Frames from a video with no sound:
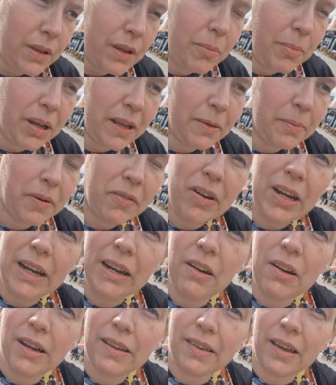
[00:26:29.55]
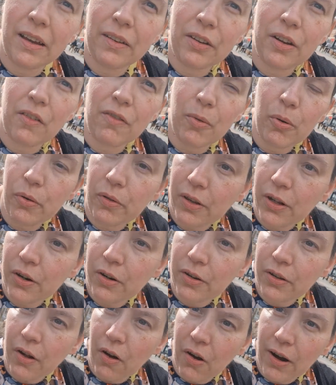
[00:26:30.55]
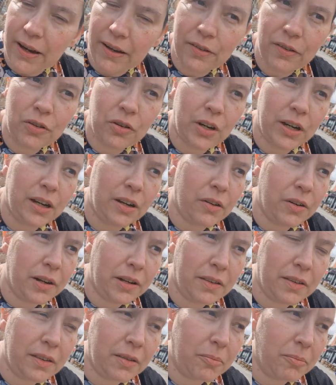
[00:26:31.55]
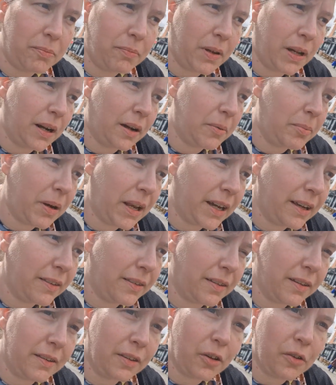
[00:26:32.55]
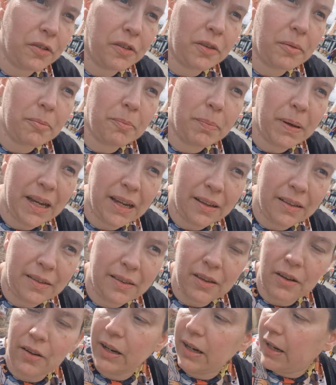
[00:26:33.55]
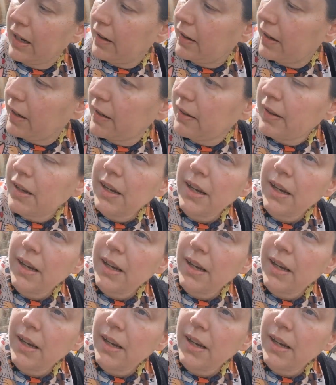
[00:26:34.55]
But it's been really nice actually. I've walked along the high street, got in some, you know, places, got some bits that I needed,